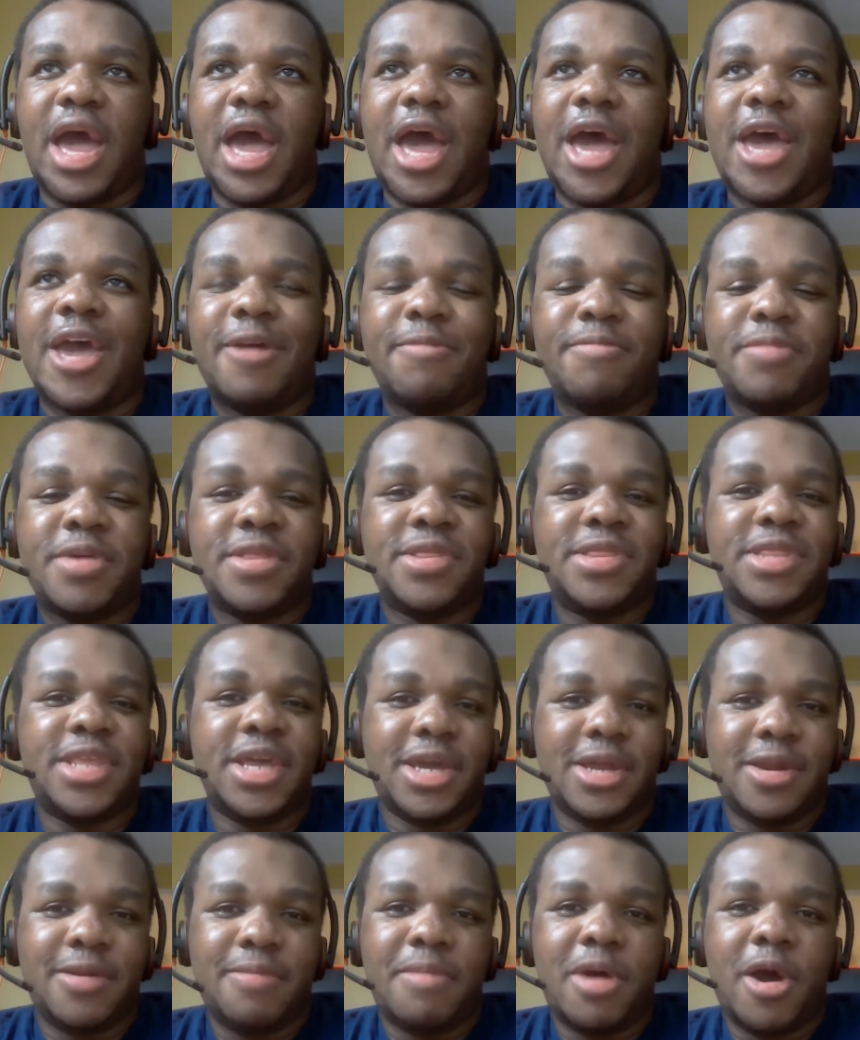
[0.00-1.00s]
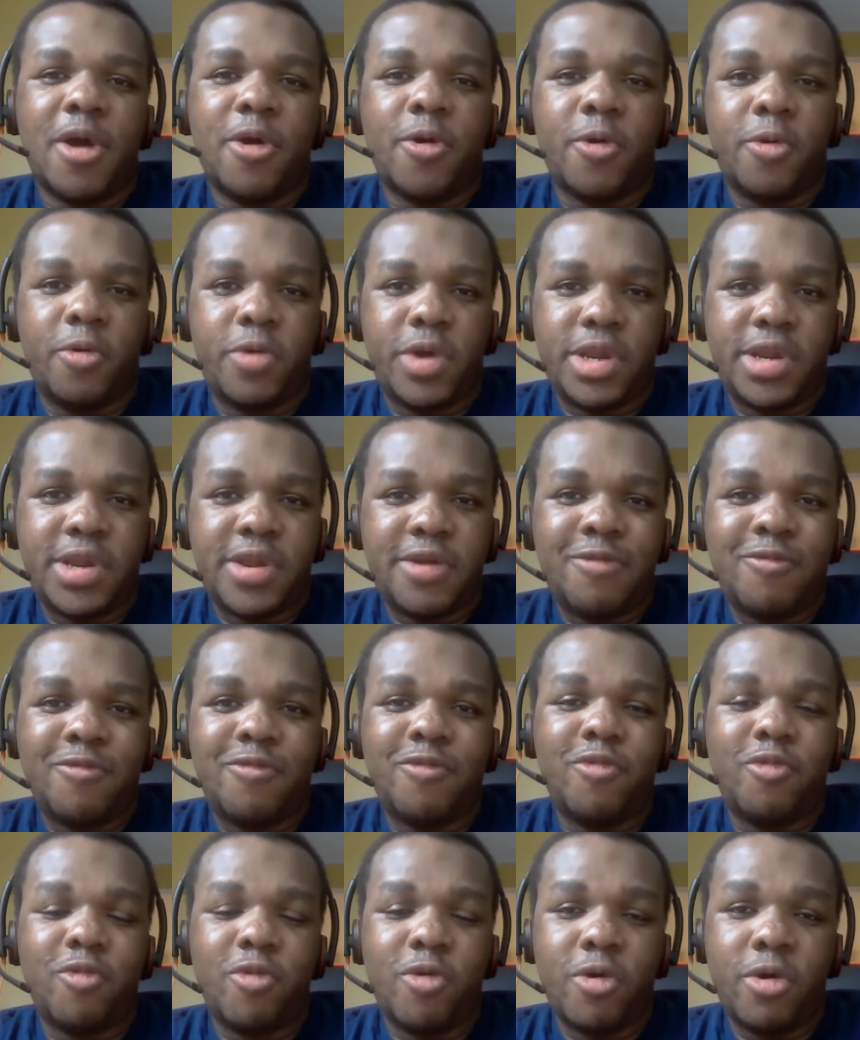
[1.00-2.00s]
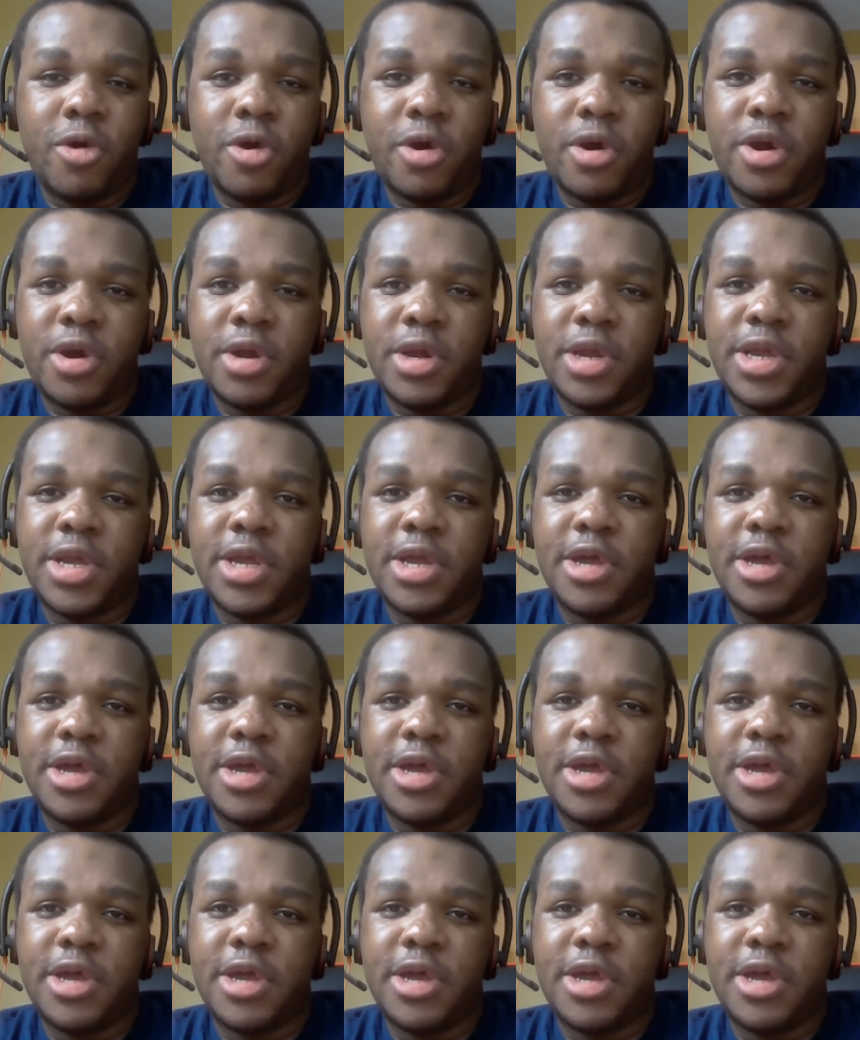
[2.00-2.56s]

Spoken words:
I had been thinking about quitting for